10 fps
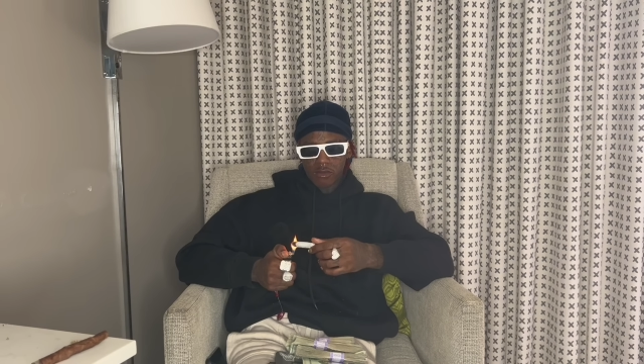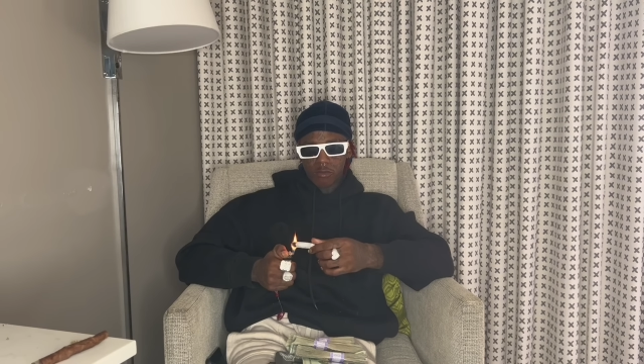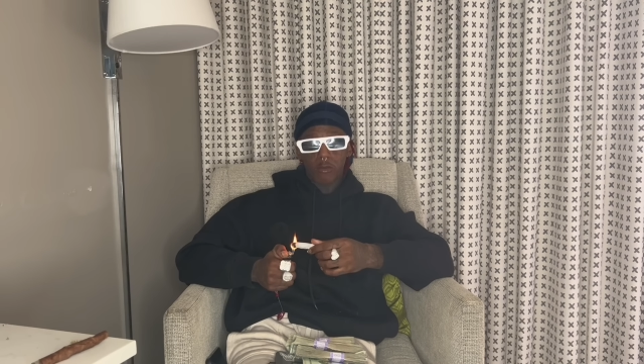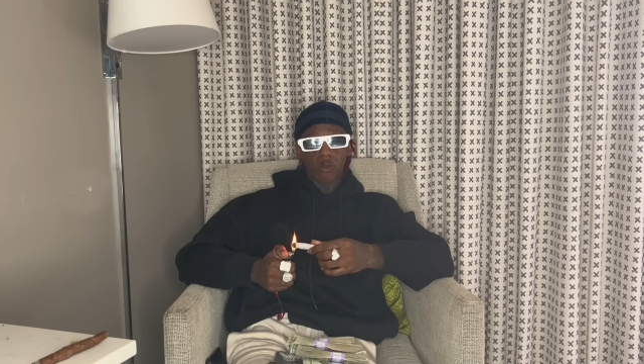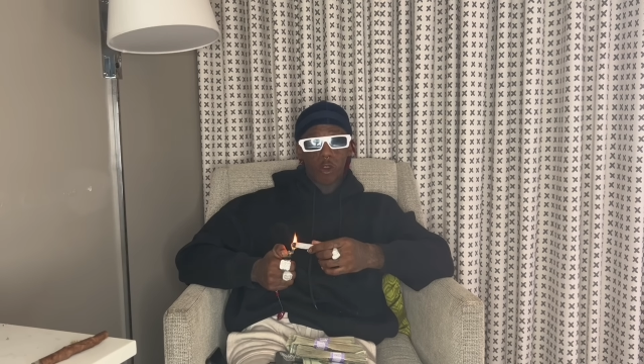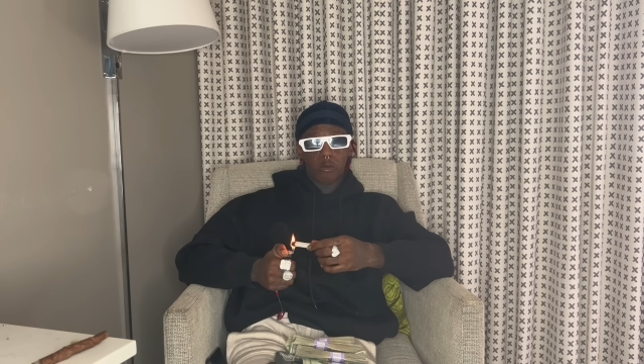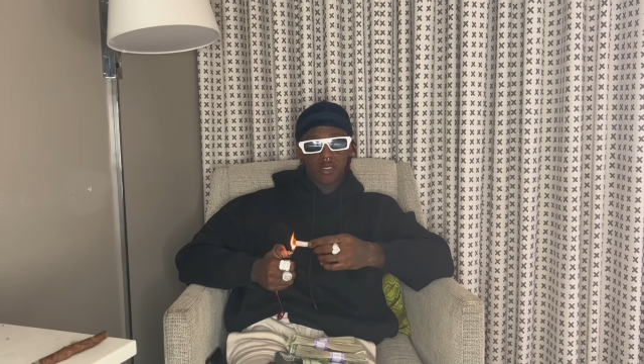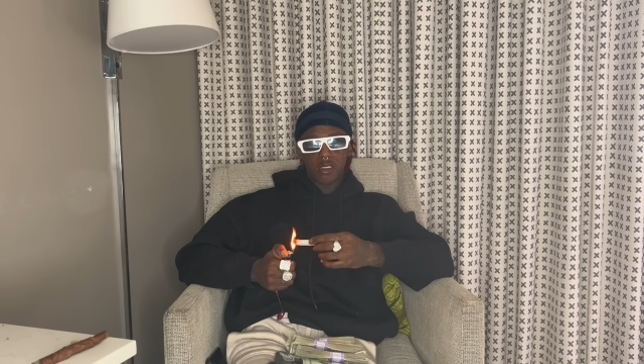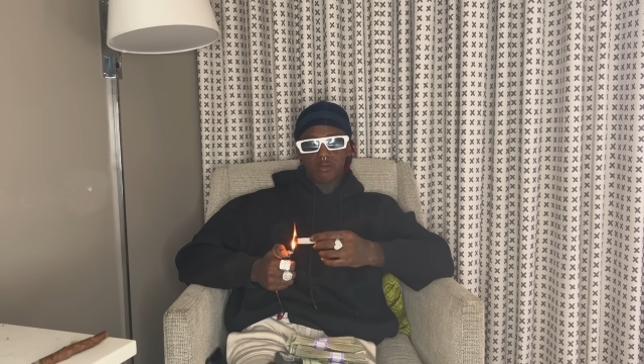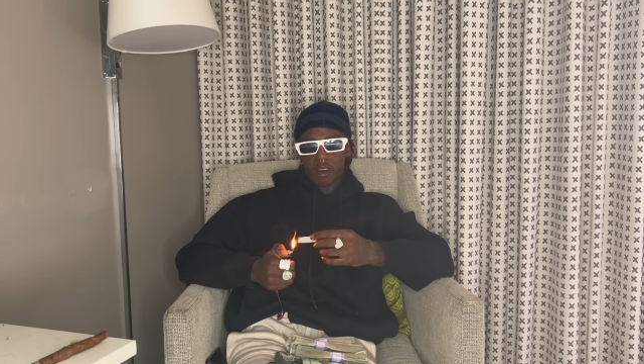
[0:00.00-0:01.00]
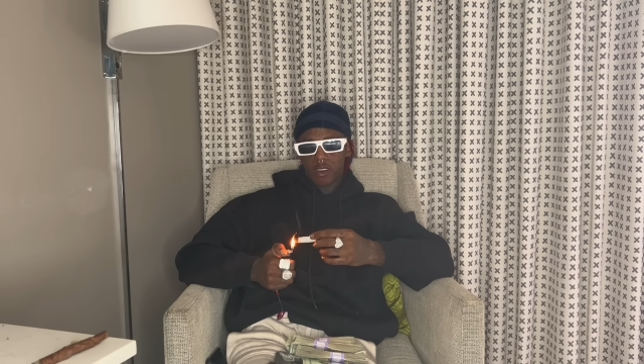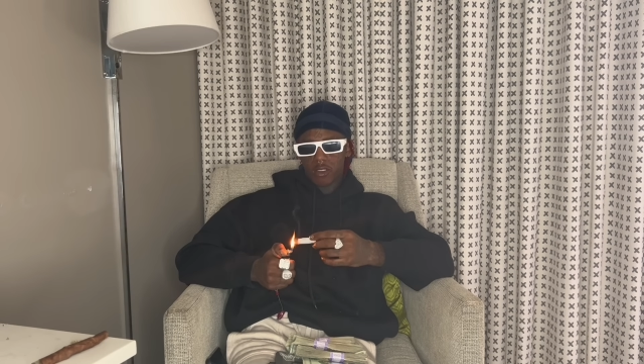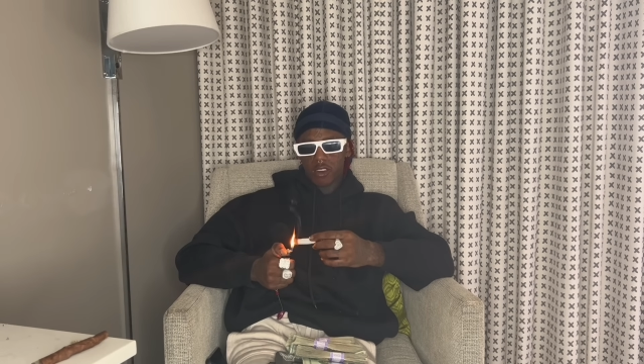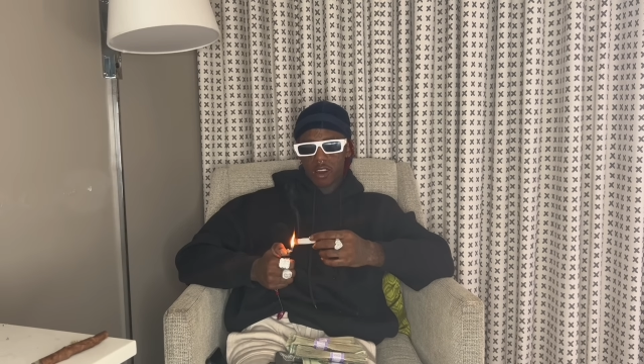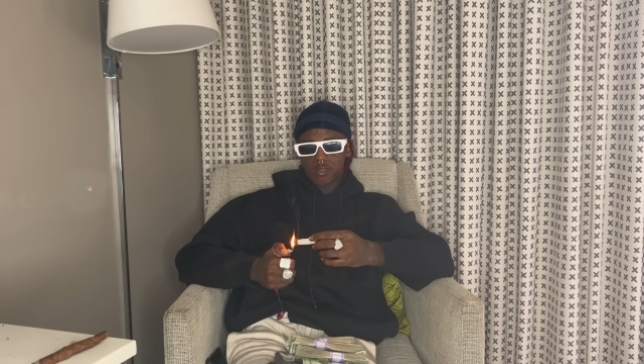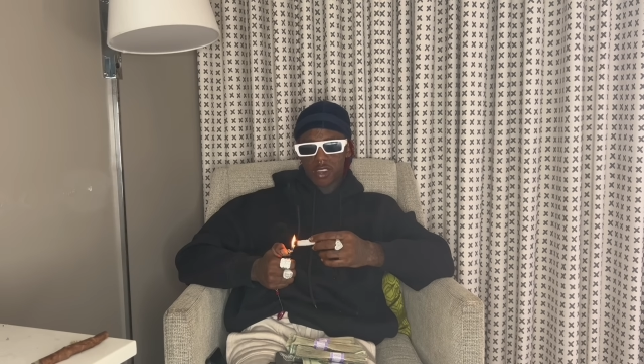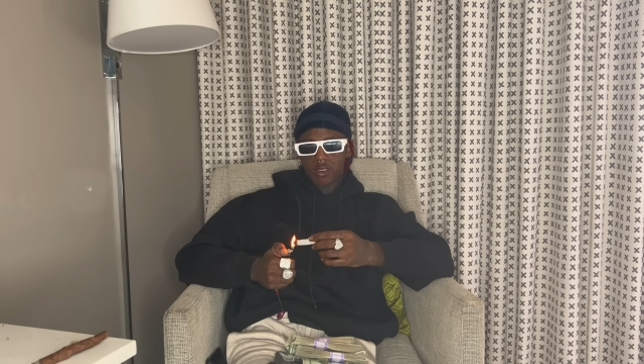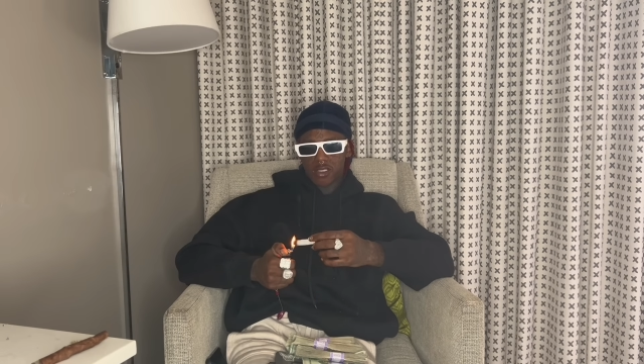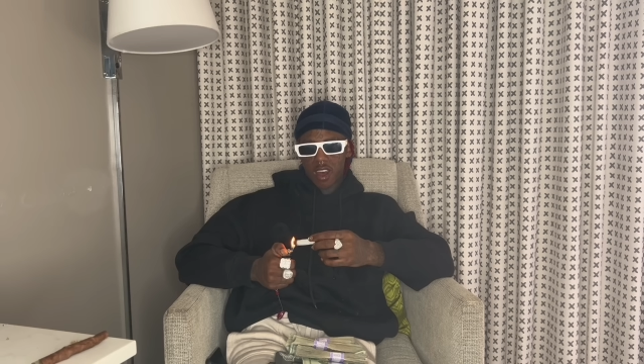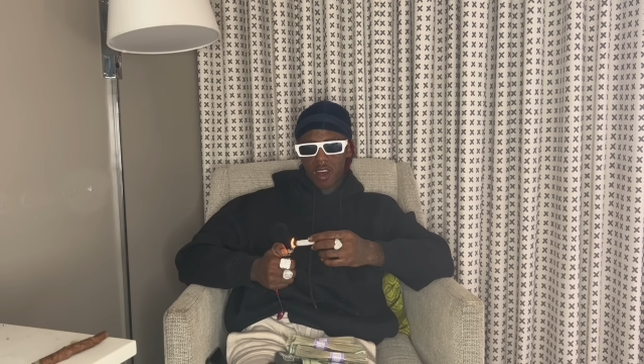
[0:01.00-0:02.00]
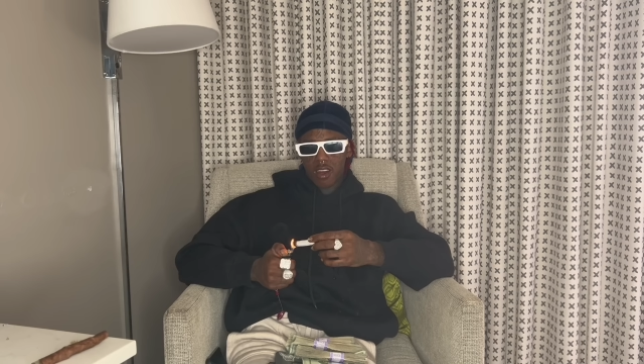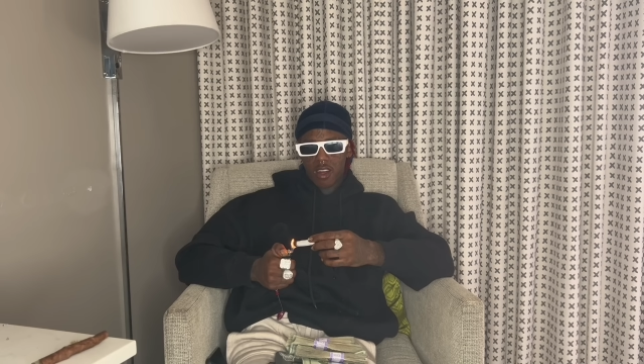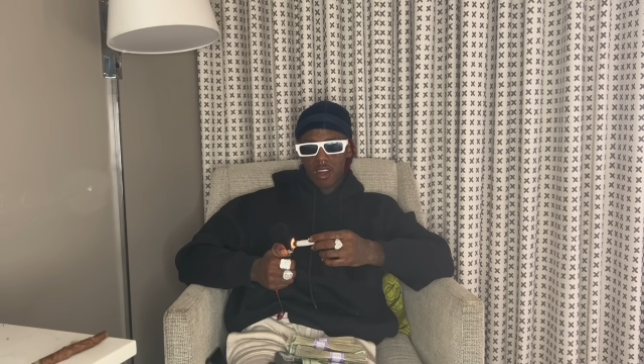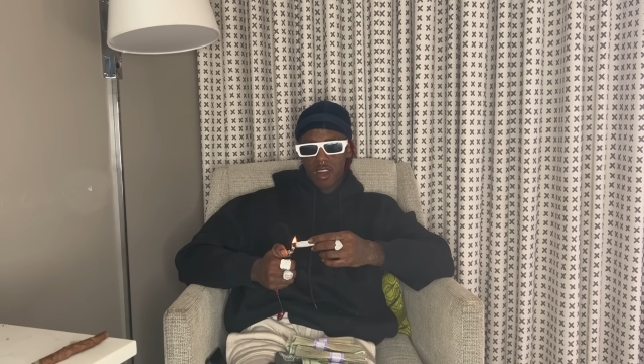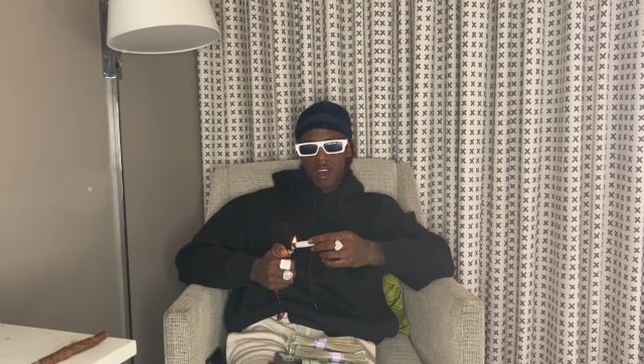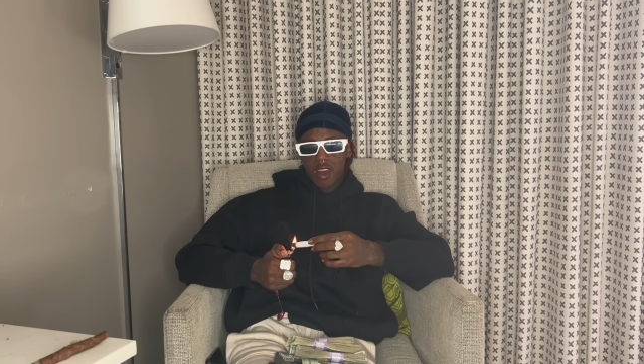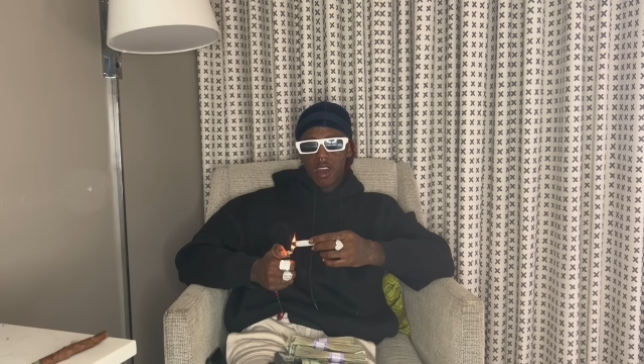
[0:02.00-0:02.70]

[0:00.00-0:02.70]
Robeson. Paul. Robeson. okay, so y'all both went to Durk.